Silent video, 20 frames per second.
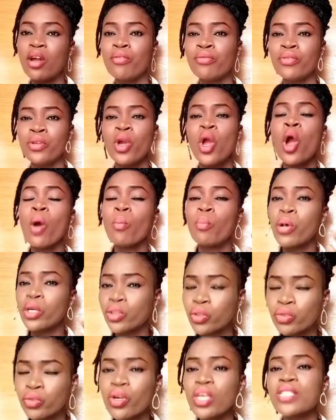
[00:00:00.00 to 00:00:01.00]
you, but
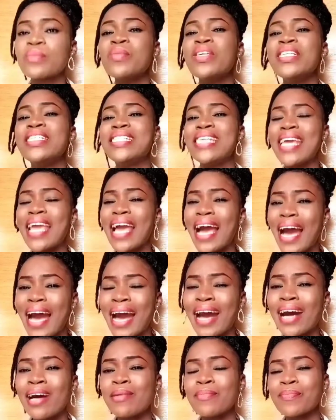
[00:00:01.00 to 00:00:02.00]
trust me, they
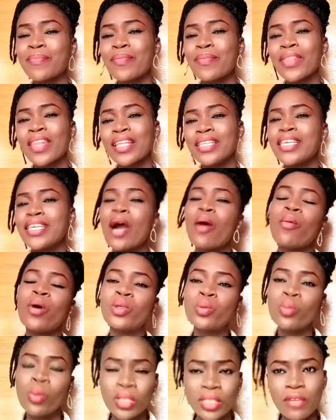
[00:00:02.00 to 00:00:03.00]
are
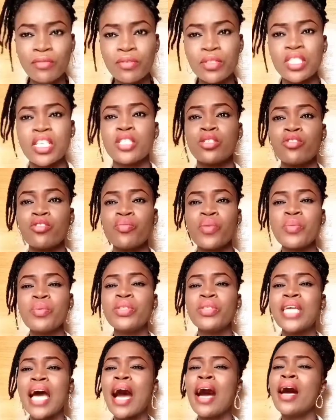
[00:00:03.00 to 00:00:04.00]
one wonderful set of people
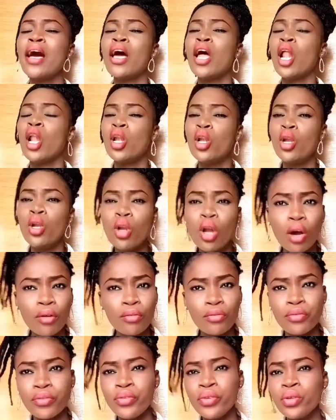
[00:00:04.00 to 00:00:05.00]
that
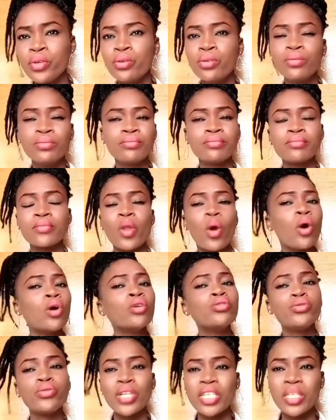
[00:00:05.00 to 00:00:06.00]
love you
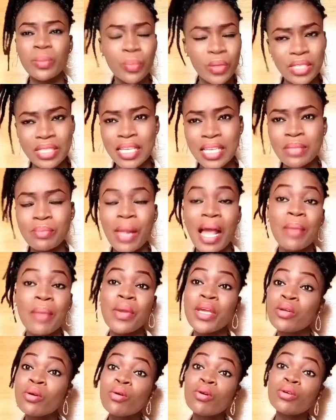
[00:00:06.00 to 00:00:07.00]
100%. I
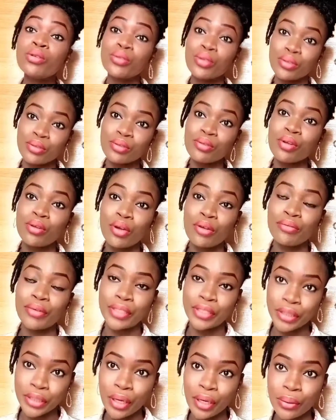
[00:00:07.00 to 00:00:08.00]
mean, who does not love a
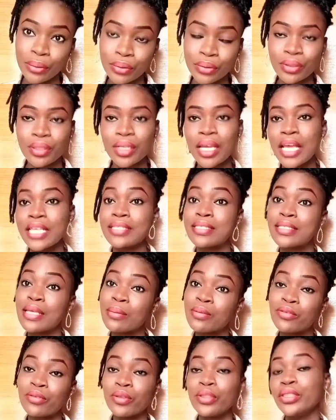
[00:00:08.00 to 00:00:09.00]
child?
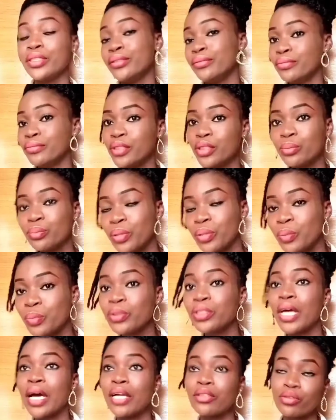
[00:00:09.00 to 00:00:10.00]
Except for the people
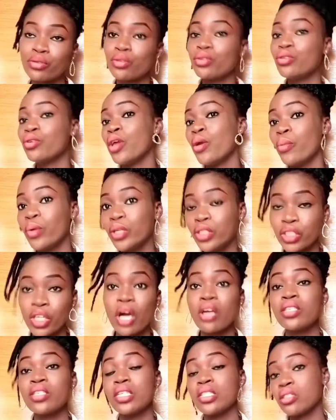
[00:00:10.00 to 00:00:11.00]
that throw away
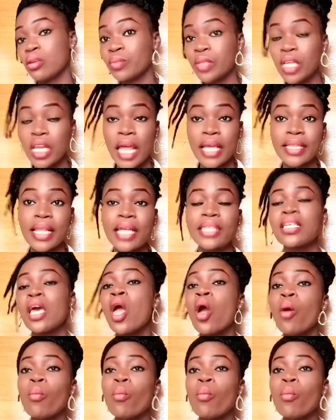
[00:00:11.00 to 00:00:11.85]
child and something like that.